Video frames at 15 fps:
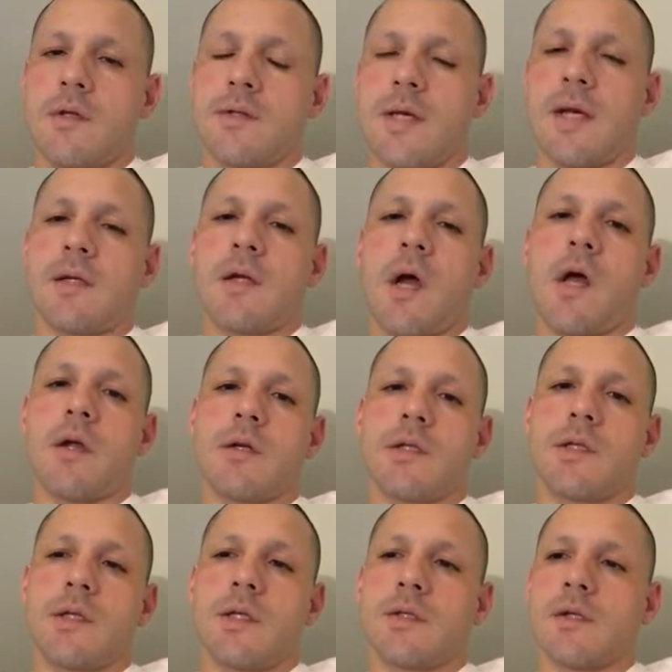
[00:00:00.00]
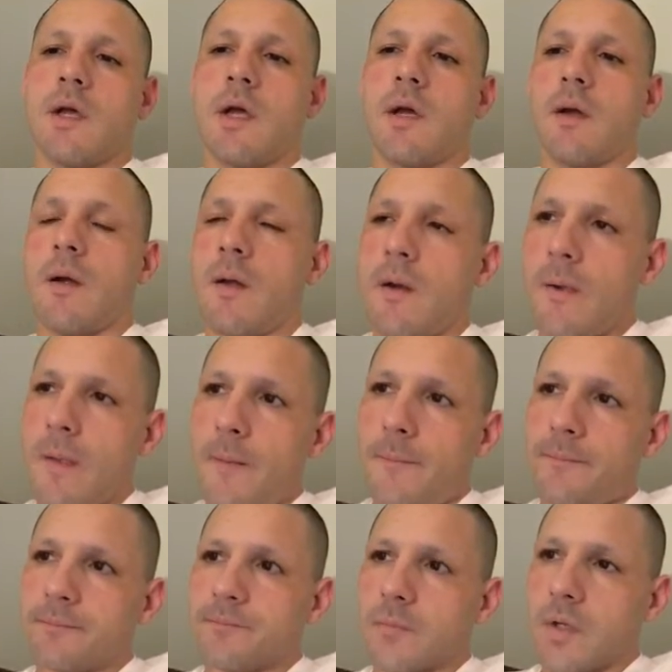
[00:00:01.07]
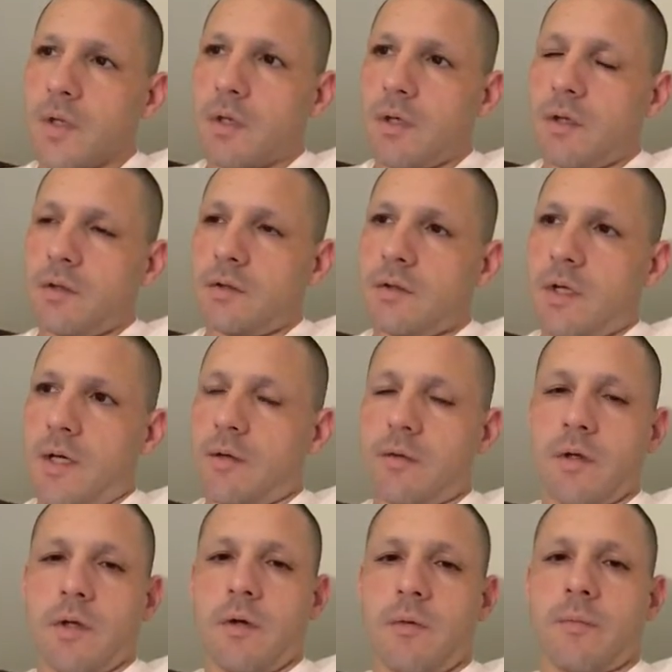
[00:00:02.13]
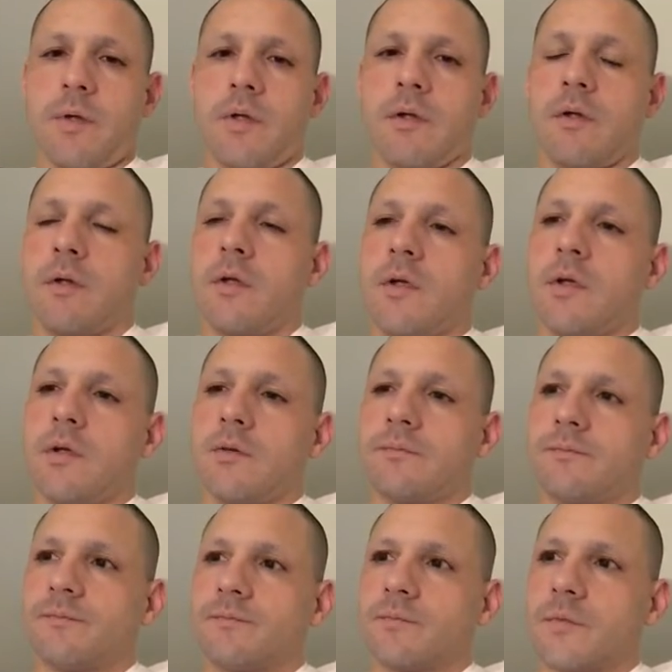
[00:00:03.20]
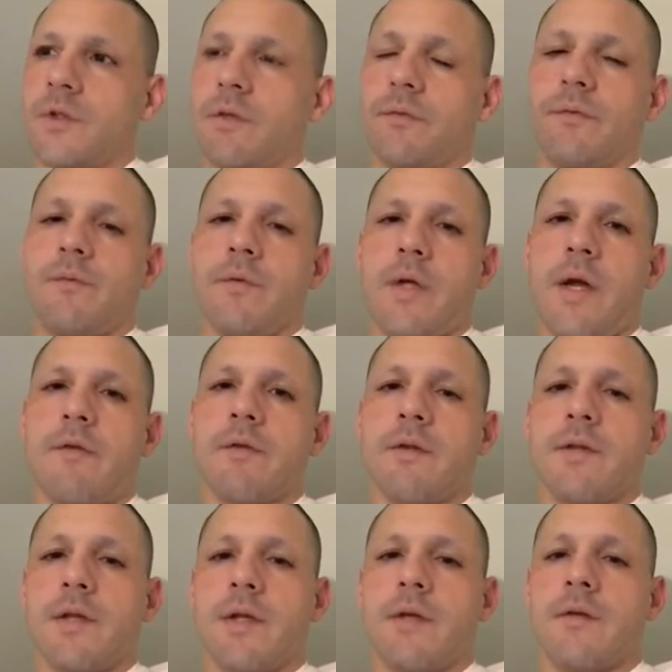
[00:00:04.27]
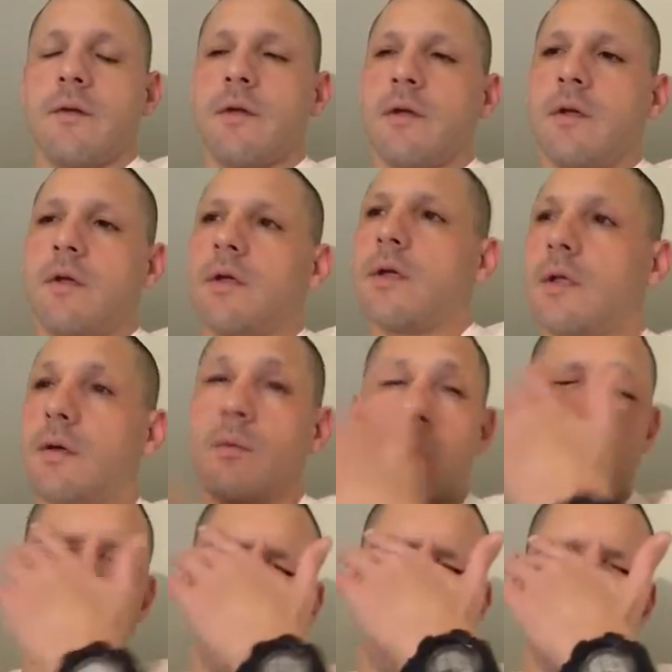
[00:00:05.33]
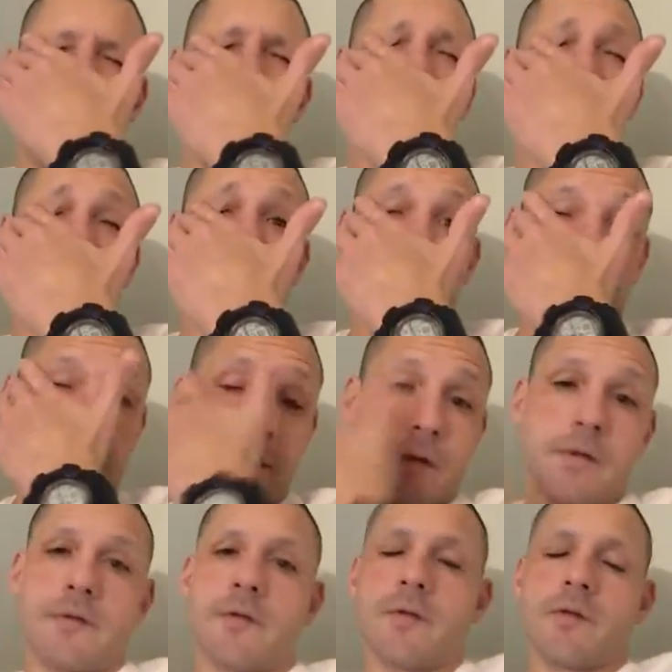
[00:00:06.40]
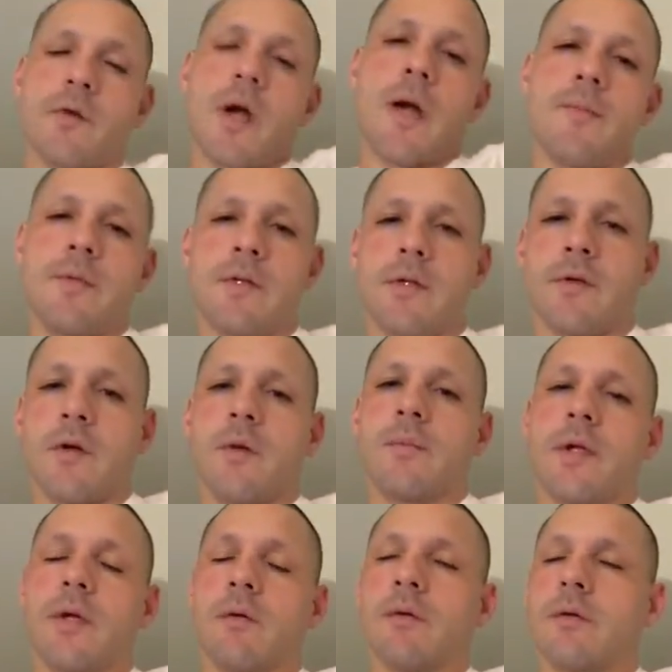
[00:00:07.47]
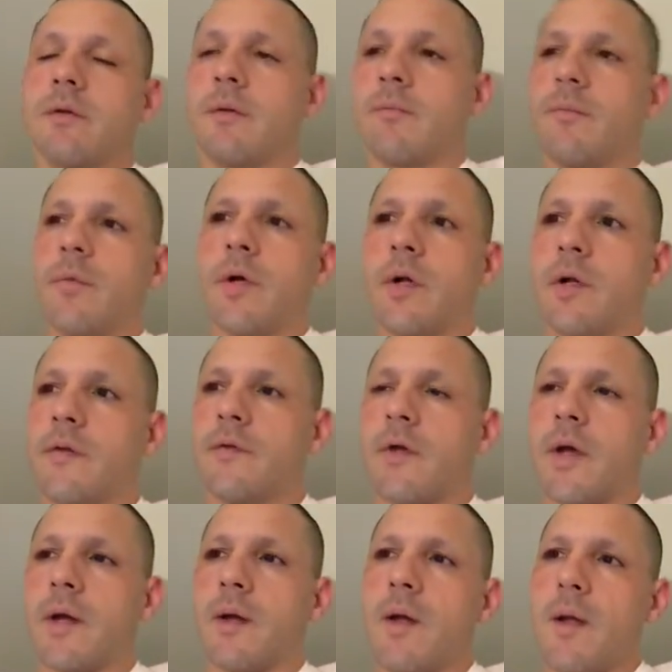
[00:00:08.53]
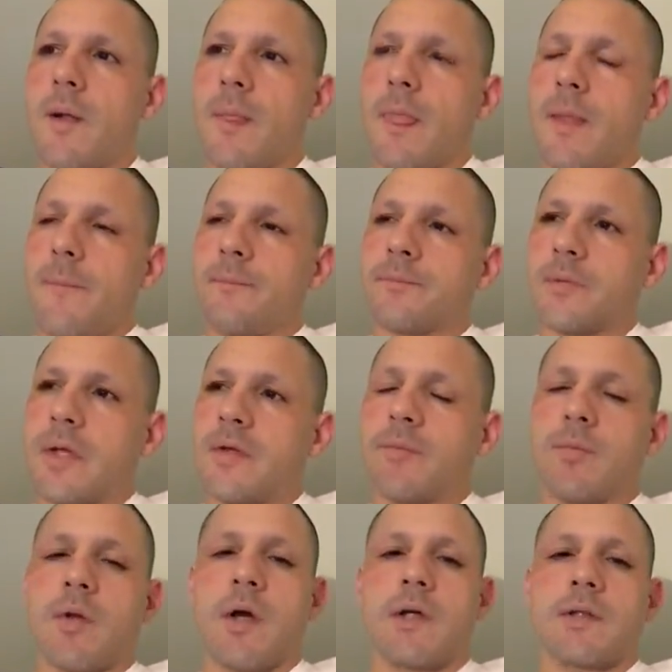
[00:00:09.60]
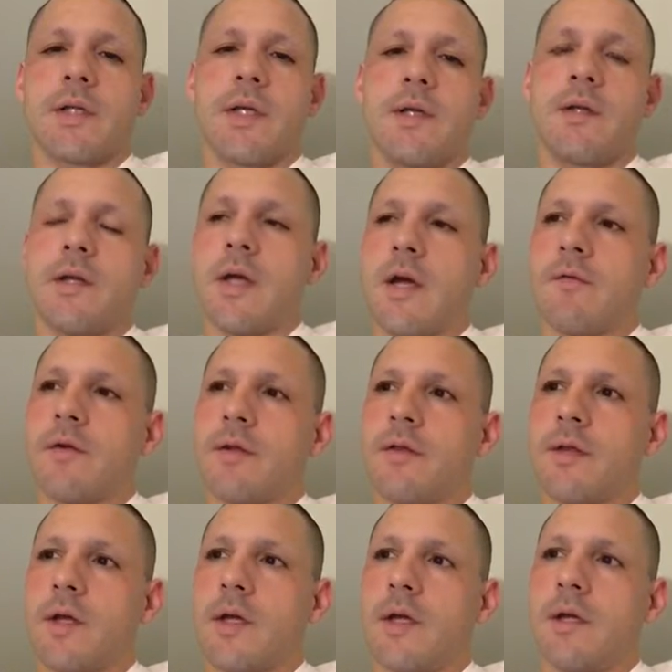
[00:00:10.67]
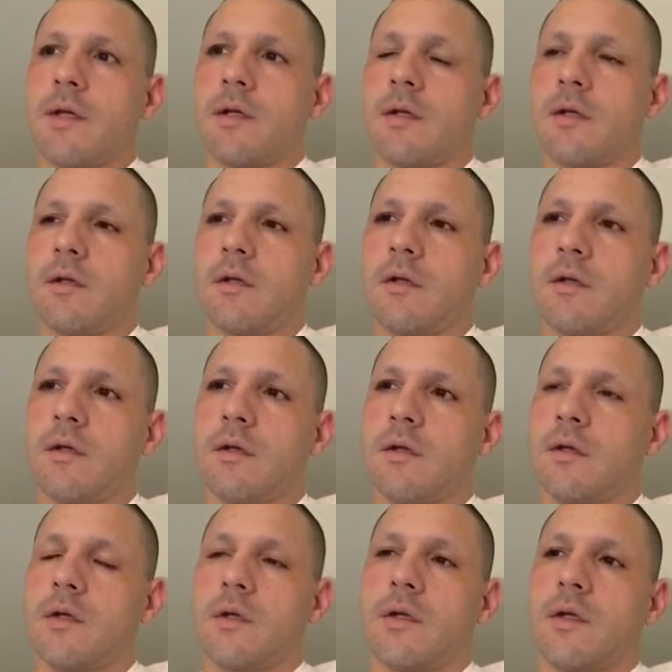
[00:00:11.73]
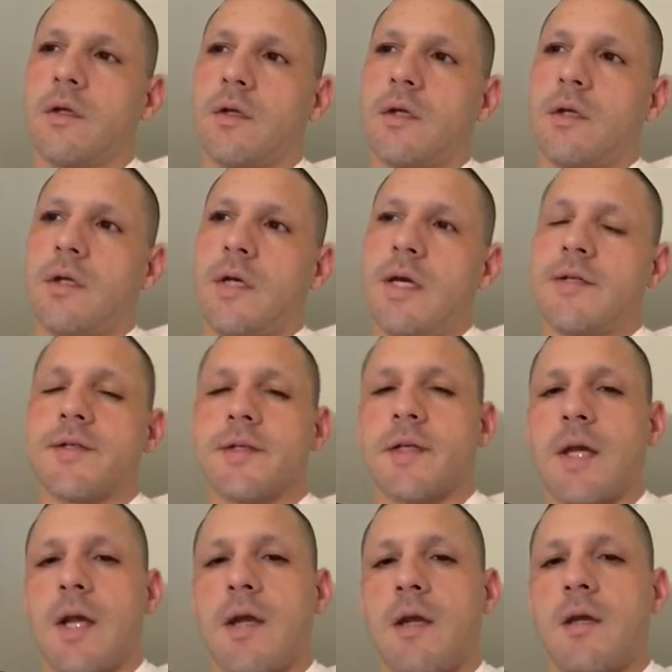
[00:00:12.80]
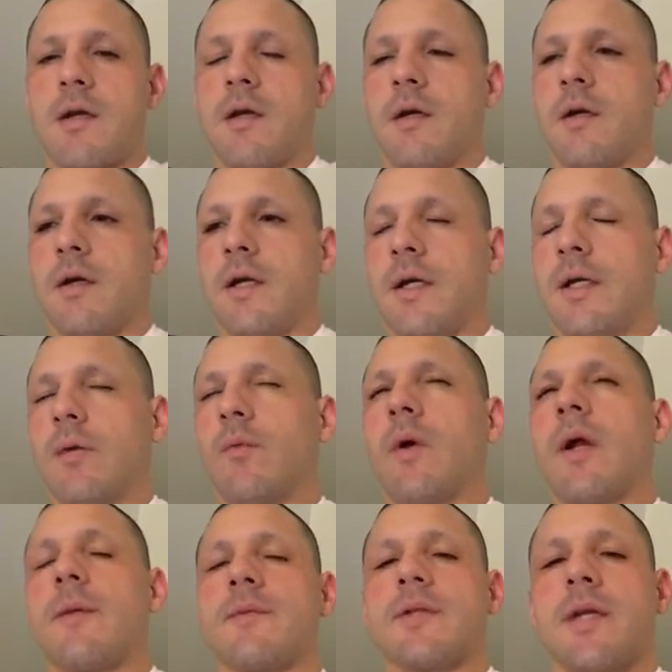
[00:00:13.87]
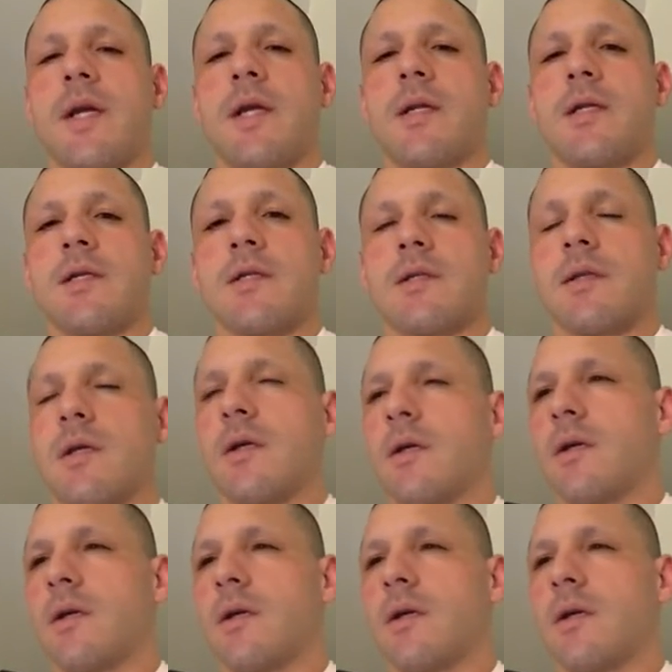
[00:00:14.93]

technology, it's like, I don't know, but you're everything. What it's described in the Terminator, but it's like it's plugged into everything, and it's scan. What I'm saying is,